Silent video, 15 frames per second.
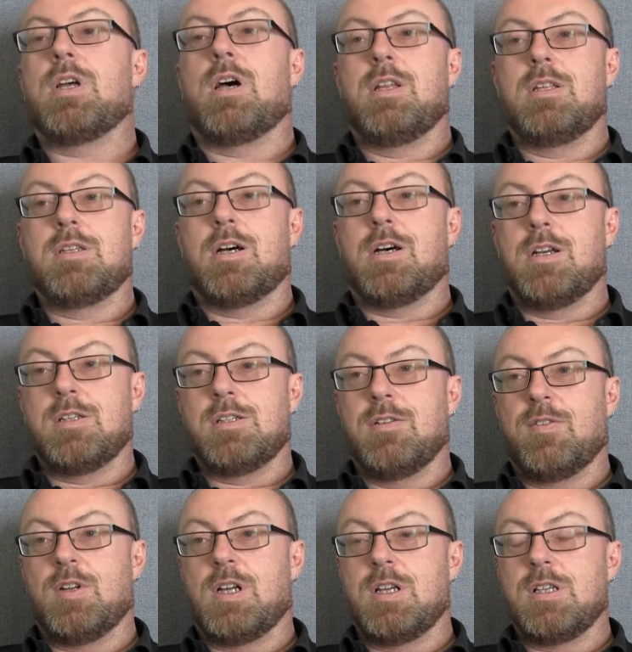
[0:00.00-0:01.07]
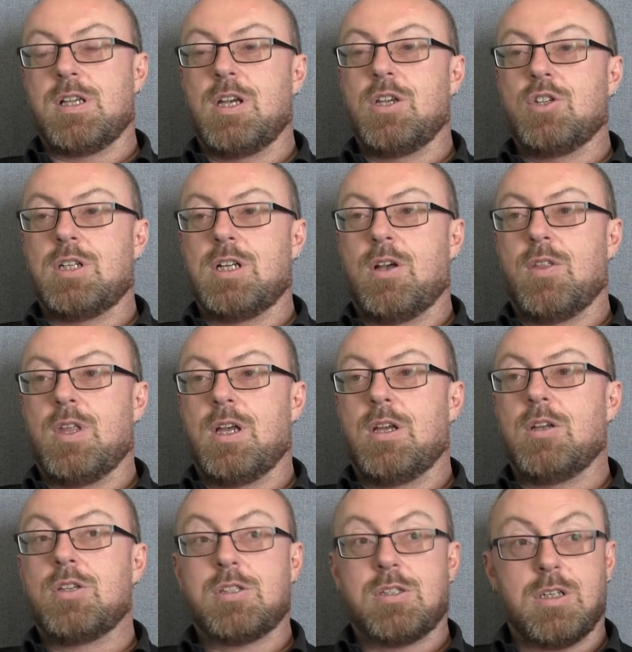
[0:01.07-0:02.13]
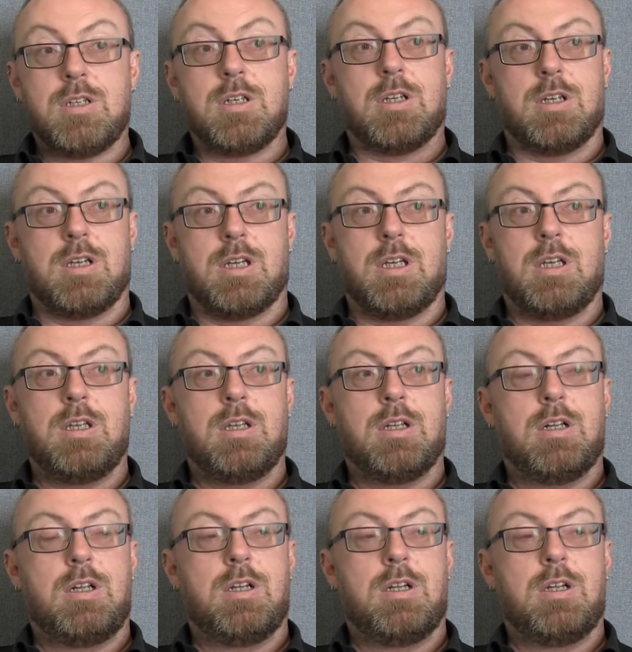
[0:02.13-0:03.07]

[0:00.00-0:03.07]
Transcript: entire civilization out there, suddenly,